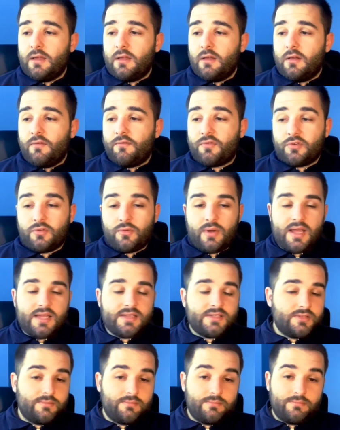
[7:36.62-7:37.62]
For the
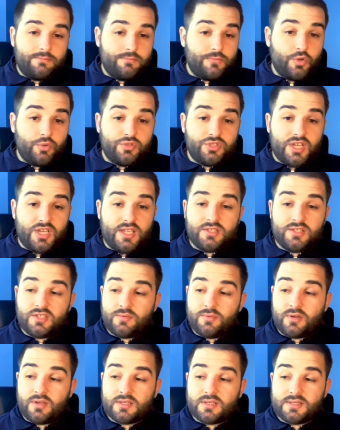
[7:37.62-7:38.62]
rest, no changes
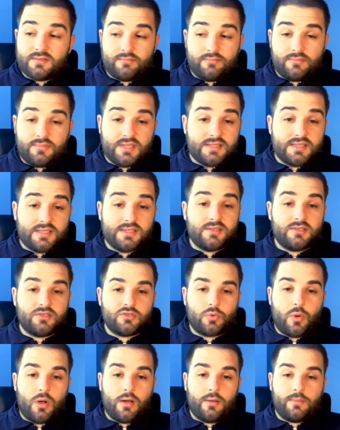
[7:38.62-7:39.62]
because this is a
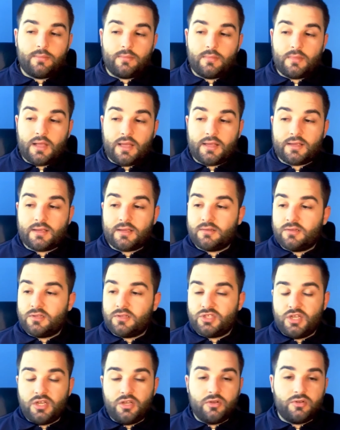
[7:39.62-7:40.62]
squad. Like,
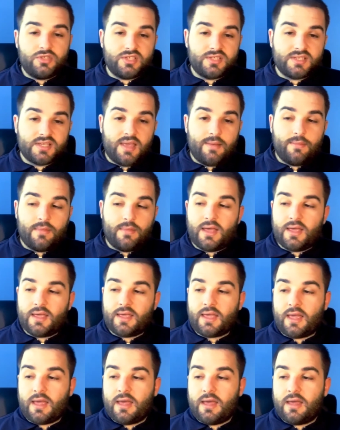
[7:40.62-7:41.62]
Chilio just came
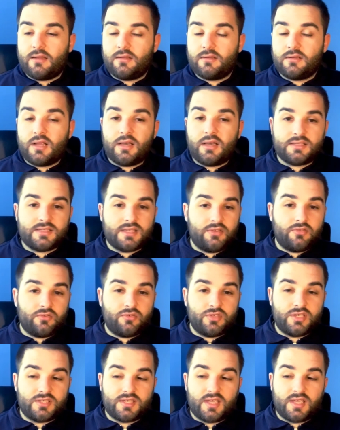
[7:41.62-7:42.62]
back and Alexandro
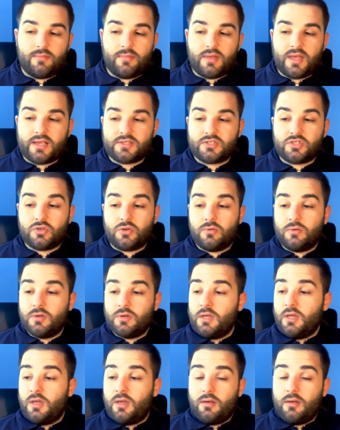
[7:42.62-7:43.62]
just came back, so
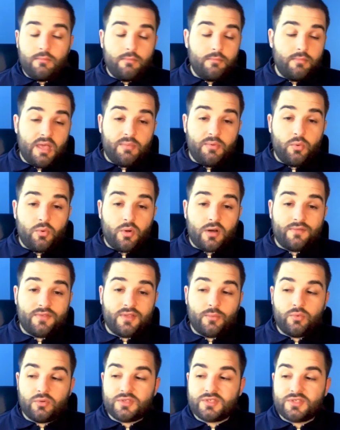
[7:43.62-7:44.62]
maybe one of
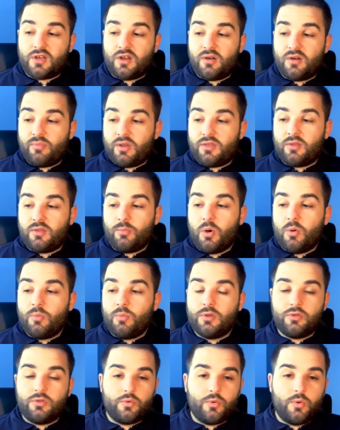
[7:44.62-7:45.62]
them will start, but at the
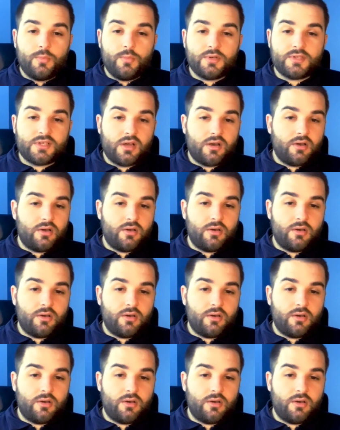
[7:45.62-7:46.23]
moment the rumors are